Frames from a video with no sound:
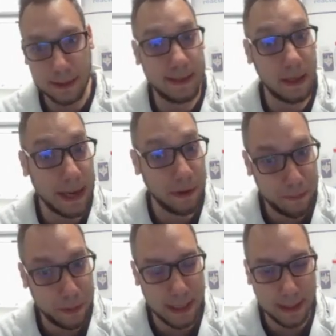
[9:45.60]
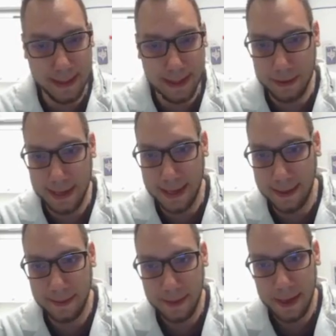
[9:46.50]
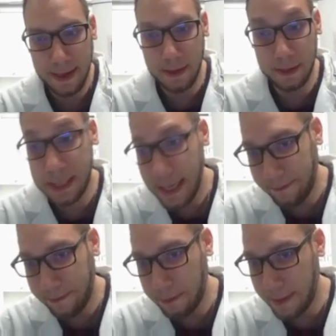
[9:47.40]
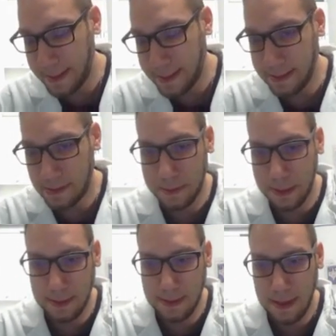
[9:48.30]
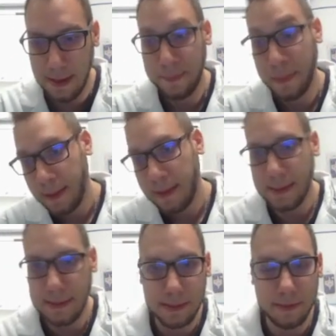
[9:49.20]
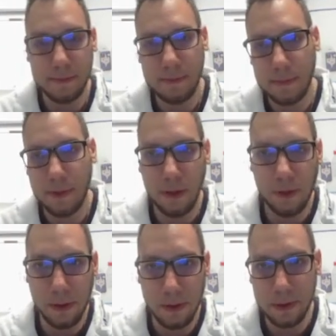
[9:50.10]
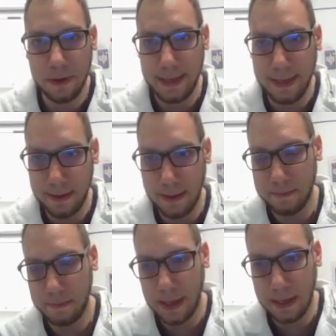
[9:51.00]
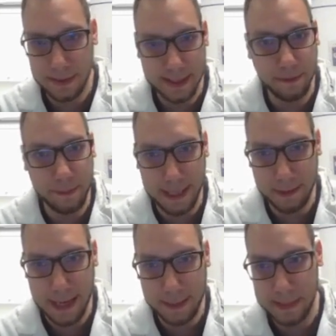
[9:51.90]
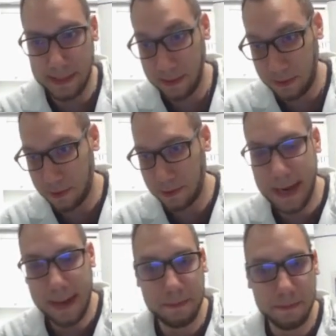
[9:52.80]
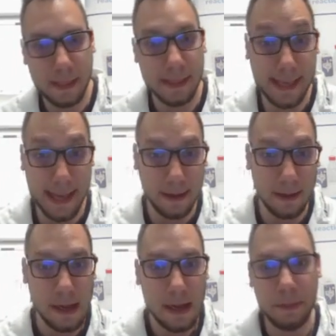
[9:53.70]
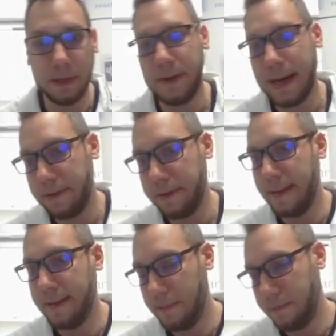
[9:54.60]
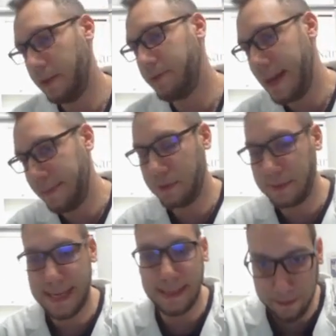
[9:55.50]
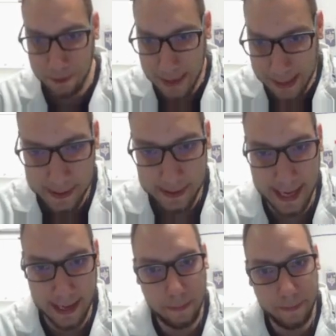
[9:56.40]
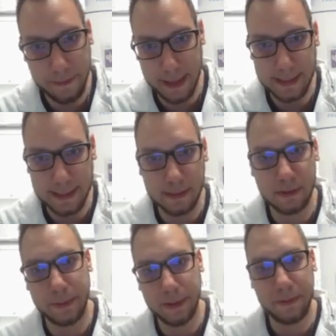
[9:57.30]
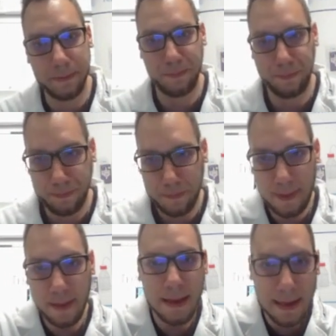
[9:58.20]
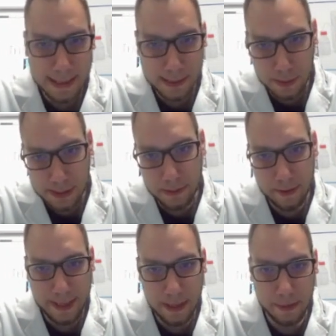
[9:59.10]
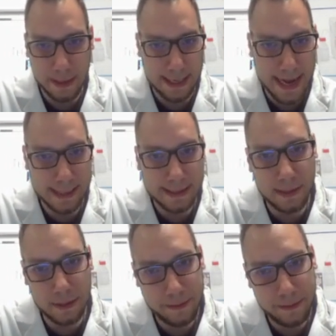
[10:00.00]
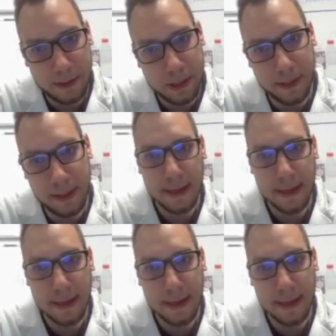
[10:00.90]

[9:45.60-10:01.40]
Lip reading: amount of product that you can achieve with this instrument is no longer in the hundreds of milligrams to the gram, scale, but rather in the gram to tens of grams scale with this instrument. It's also available in Hastelloy version.